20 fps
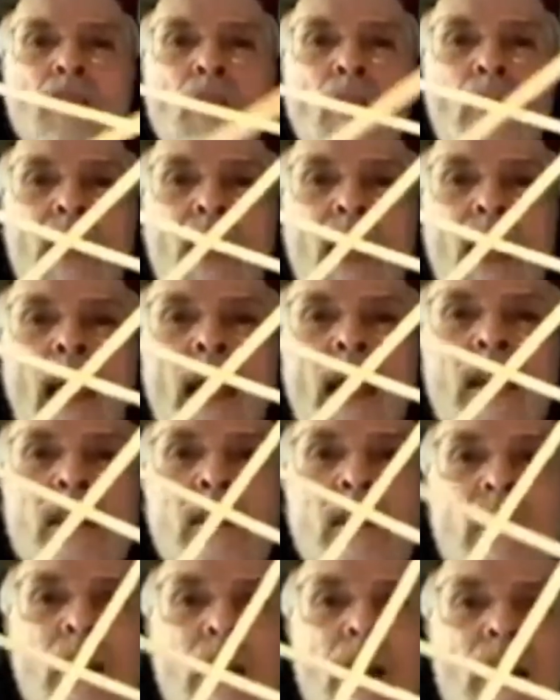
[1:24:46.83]
it's going to
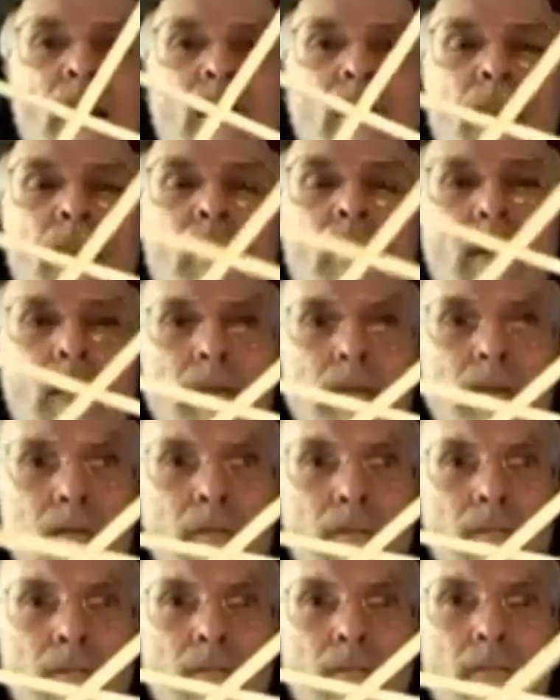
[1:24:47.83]
end,
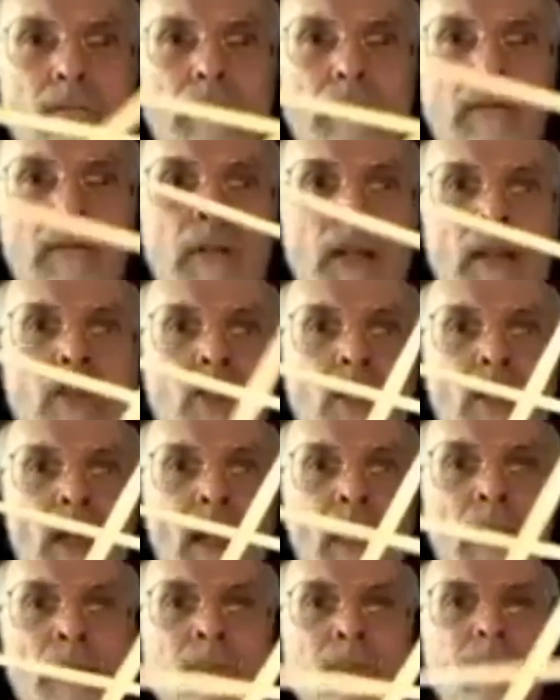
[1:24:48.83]

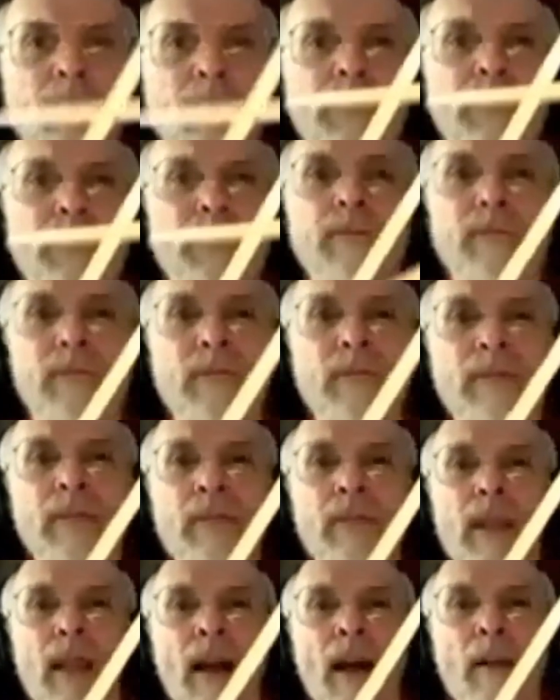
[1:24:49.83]
let's see,
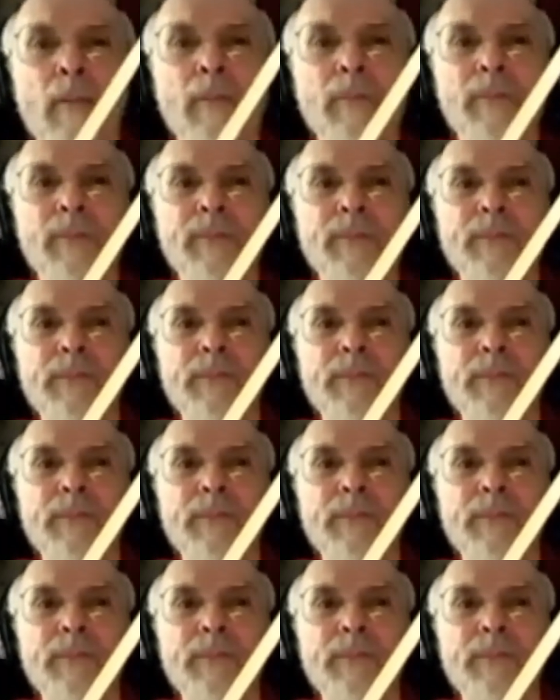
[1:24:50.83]
there.